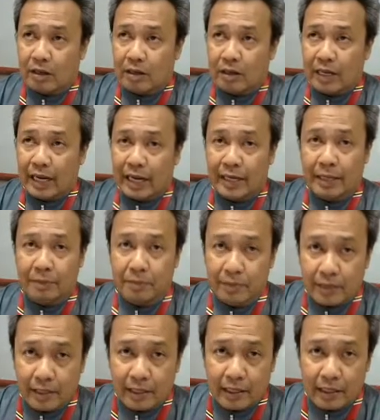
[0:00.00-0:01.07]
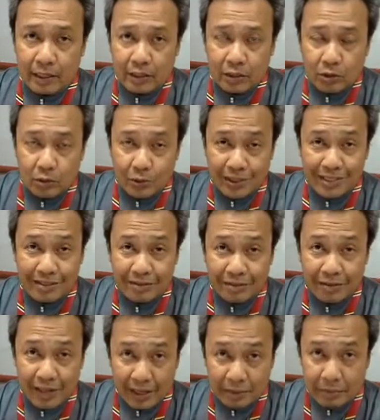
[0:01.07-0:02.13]
adapting to its
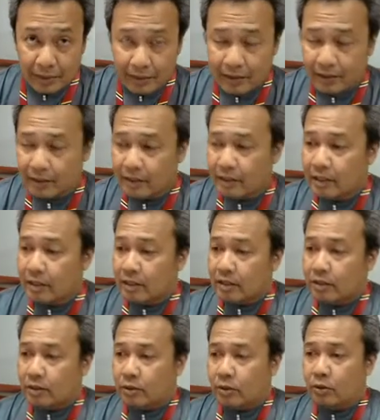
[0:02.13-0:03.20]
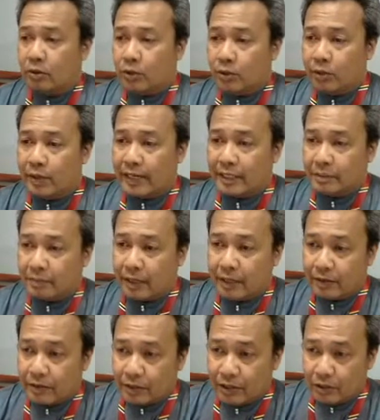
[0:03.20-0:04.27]
environment, so you would expect
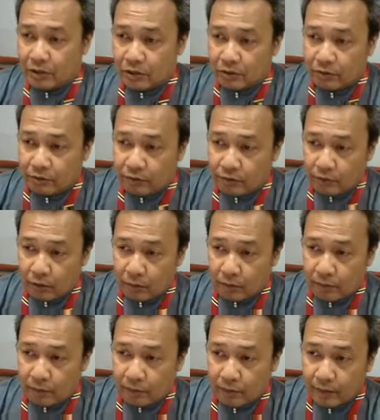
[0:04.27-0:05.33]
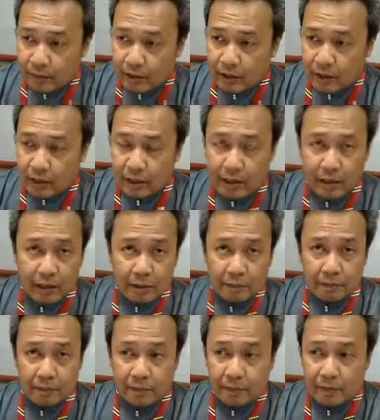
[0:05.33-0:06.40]
results from
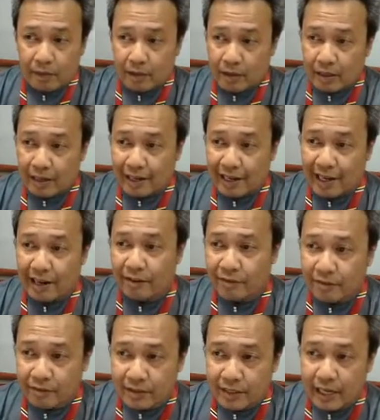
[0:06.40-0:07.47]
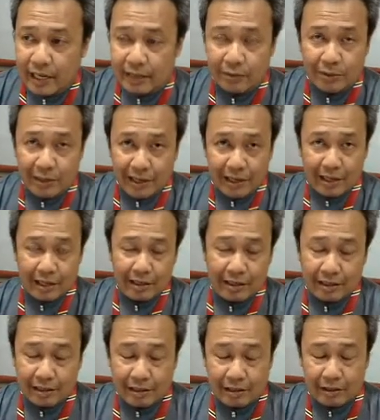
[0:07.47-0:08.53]
the left side, where
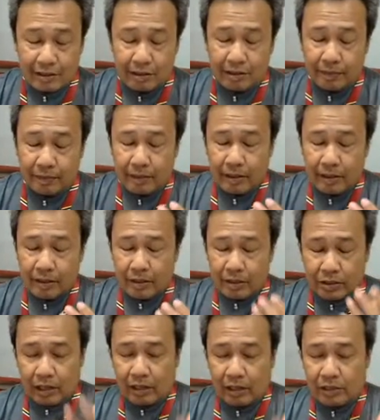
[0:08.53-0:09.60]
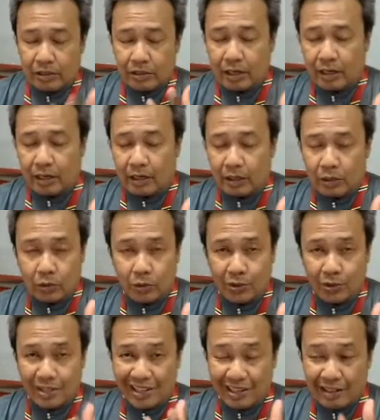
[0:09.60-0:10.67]
the cells are
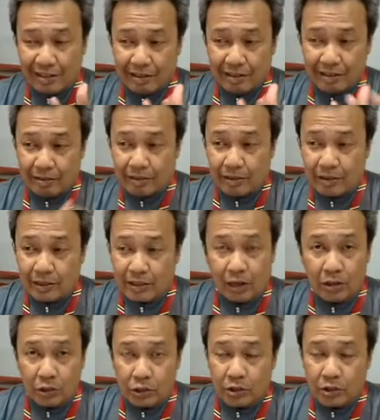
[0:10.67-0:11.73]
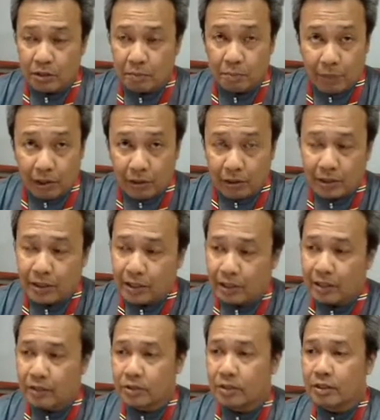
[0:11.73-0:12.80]
grown in culture, bulk
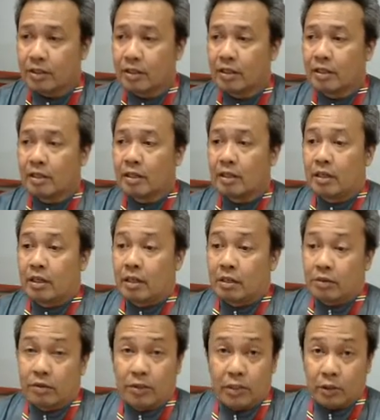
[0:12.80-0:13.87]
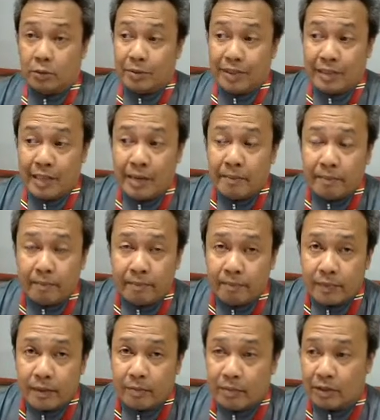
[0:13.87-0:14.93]
culture. The results will be the same,
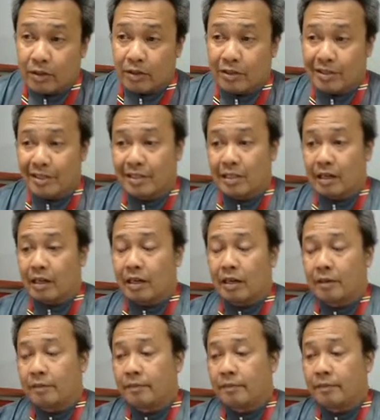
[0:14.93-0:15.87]
because these are